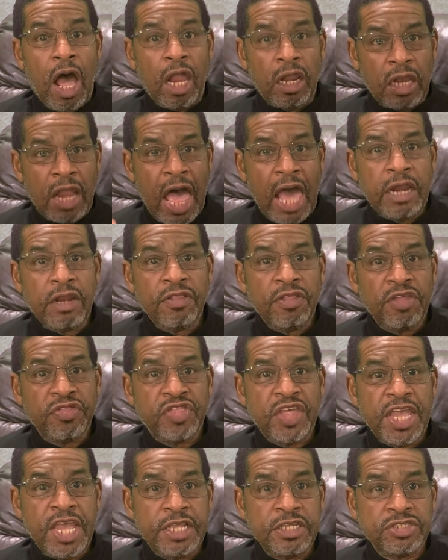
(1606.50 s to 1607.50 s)
lot of the
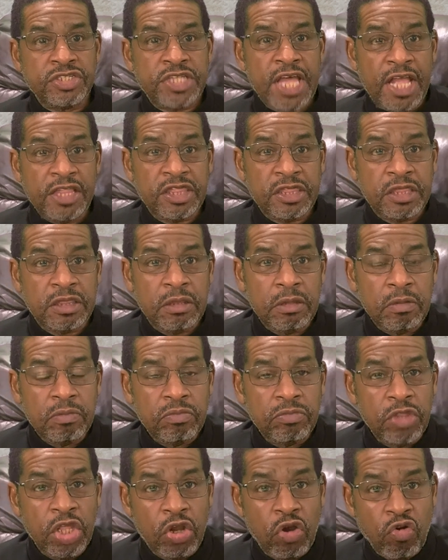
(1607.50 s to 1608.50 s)
things that
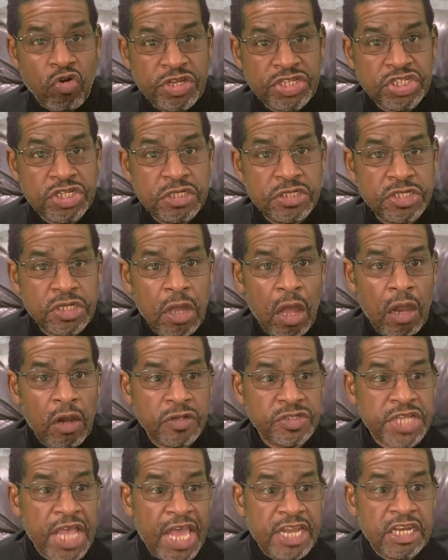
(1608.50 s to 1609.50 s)
the Christian scholars
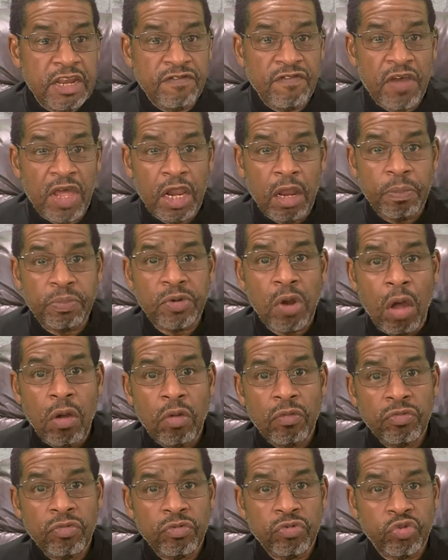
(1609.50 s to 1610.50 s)
had developed
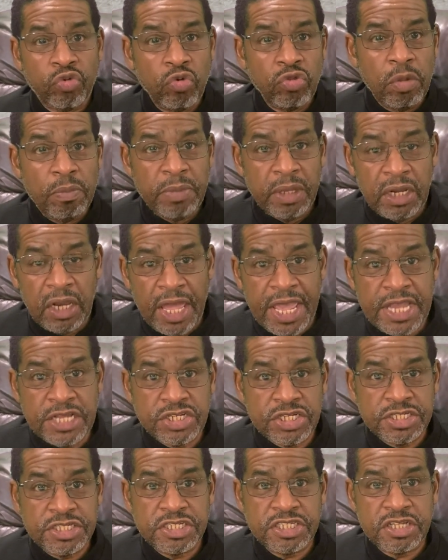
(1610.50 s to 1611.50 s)
through the Middle
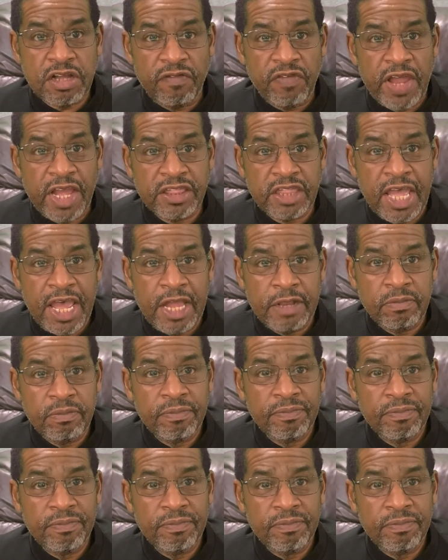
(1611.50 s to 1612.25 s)
Ages and stuff like that,